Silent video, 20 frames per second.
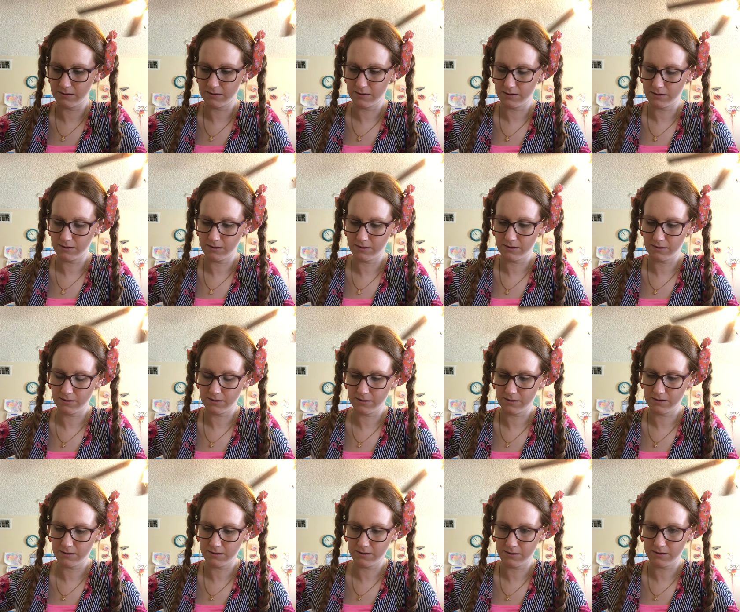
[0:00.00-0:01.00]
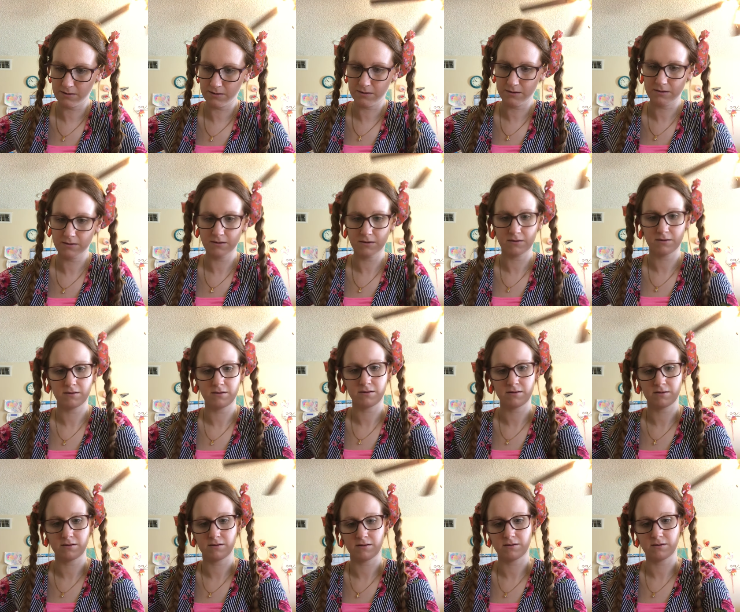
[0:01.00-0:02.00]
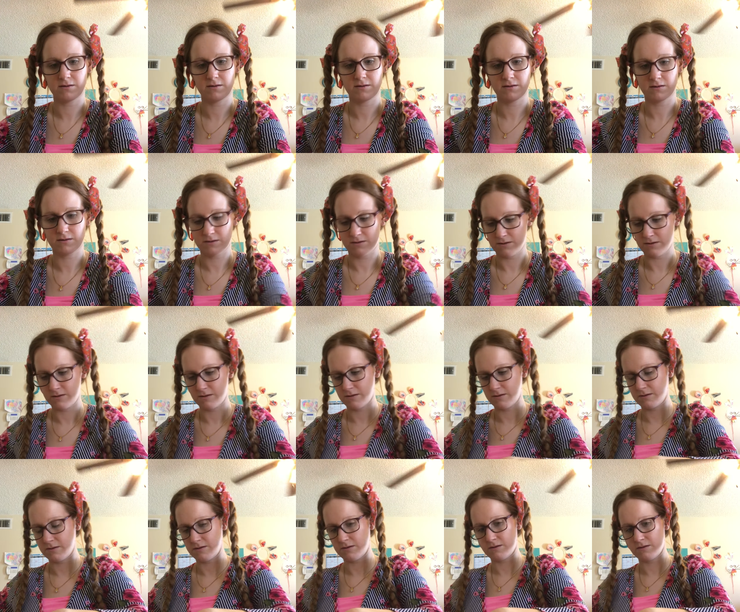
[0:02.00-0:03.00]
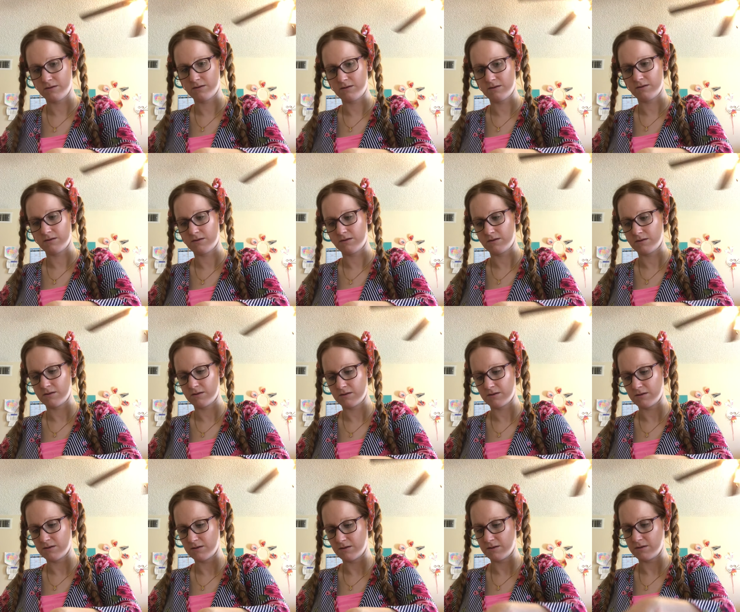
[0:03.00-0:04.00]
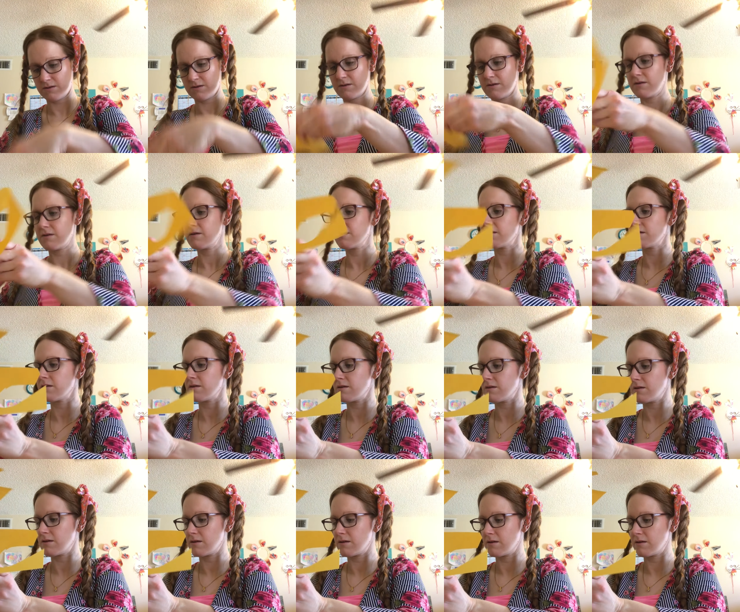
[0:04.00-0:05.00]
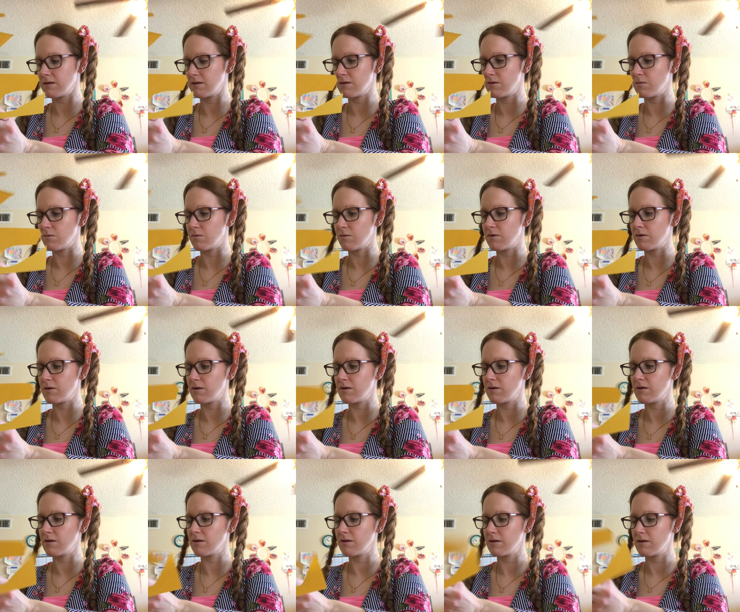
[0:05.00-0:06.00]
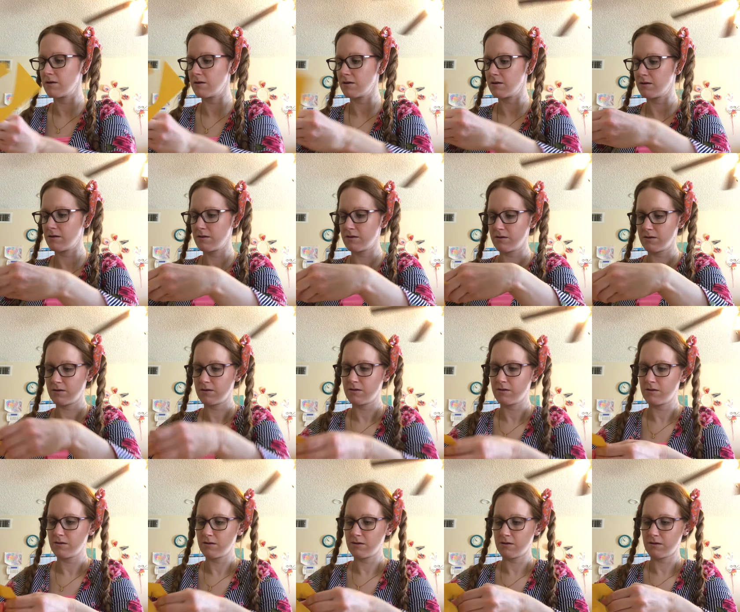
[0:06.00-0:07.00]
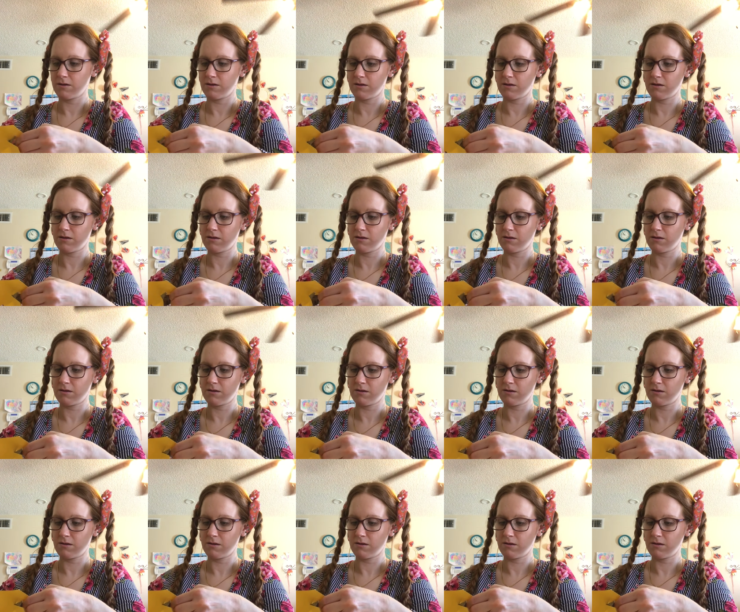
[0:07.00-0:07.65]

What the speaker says: (silence)